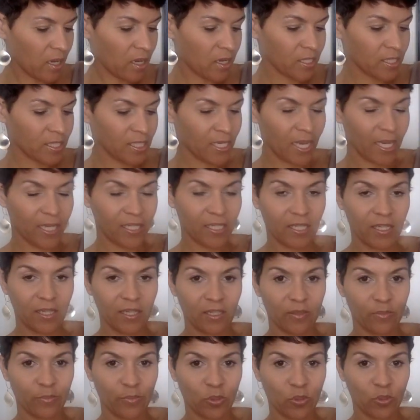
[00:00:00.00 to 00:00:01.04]
contact, and
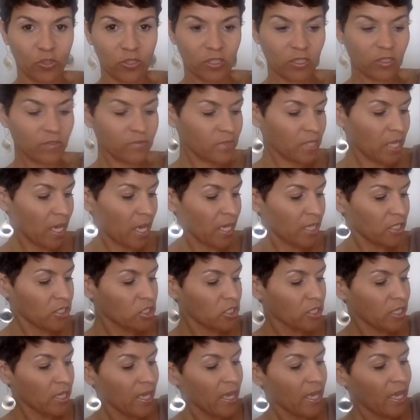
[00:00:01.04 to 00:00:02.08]
the importance of
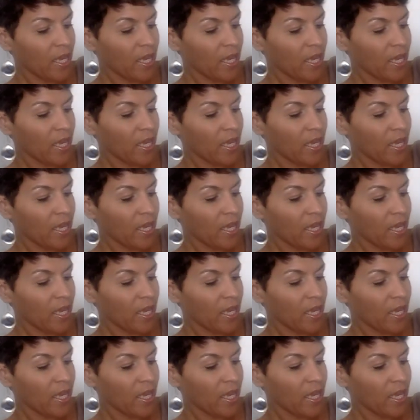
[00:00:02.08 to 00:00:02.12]
touch,